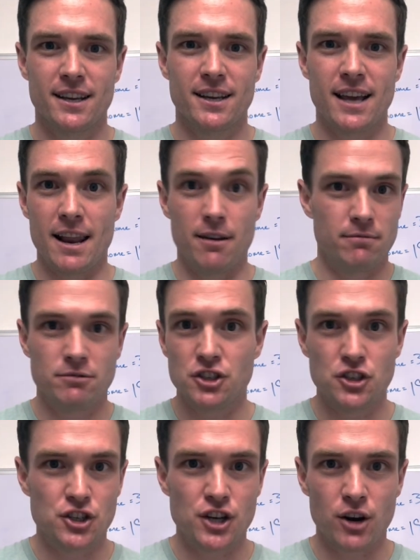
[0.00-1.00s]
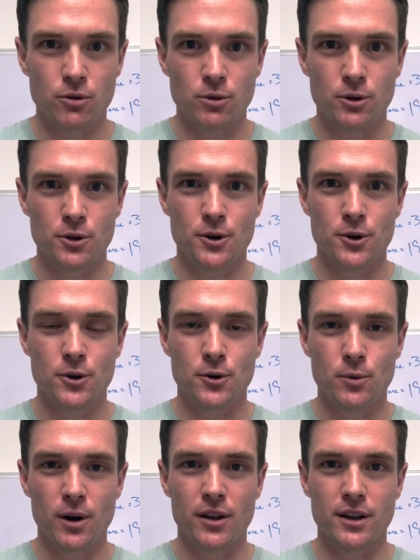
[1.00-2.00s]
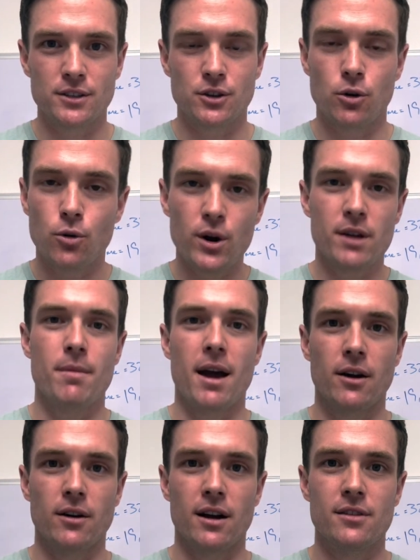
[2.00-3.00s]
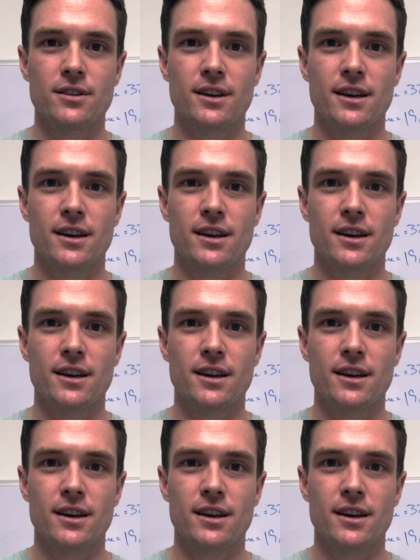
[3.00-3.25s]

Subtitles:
and just general wellness. So quick background,